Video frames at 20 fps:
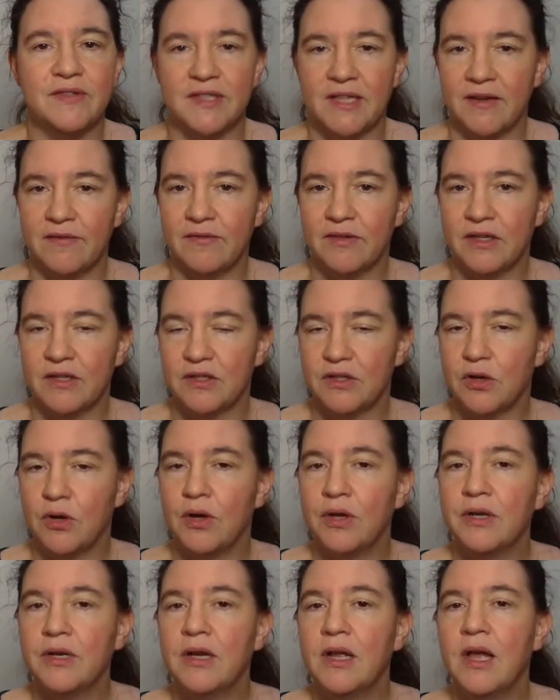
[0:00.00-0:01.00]
7, and so
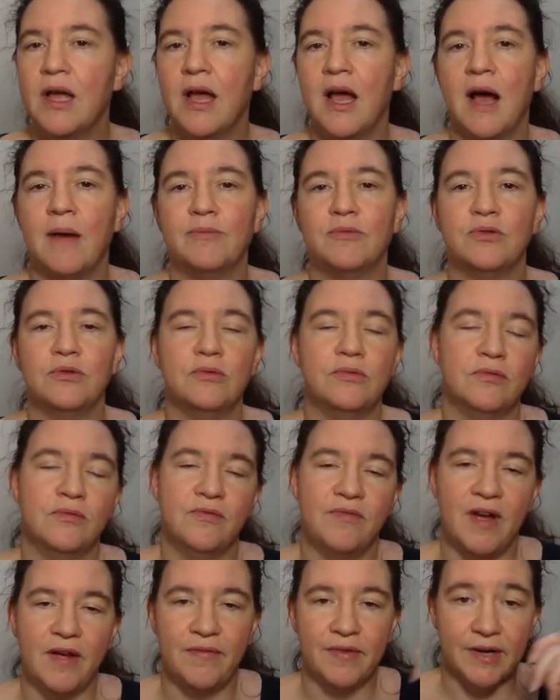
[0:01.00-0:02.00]
on, up to
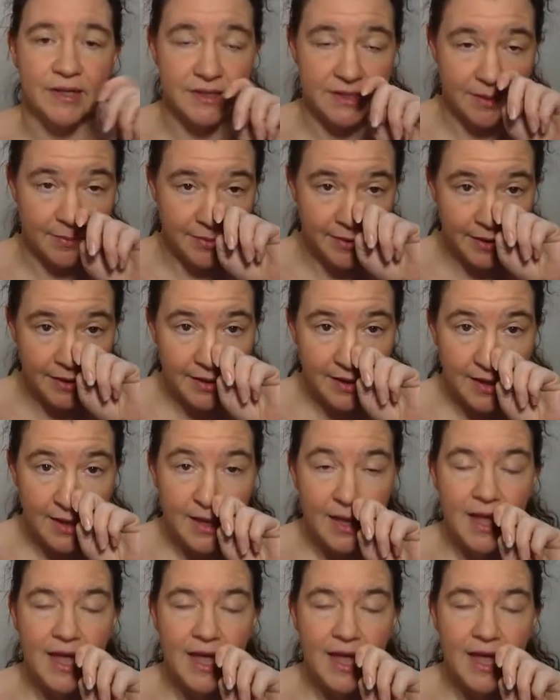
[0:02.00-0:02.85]
500 something.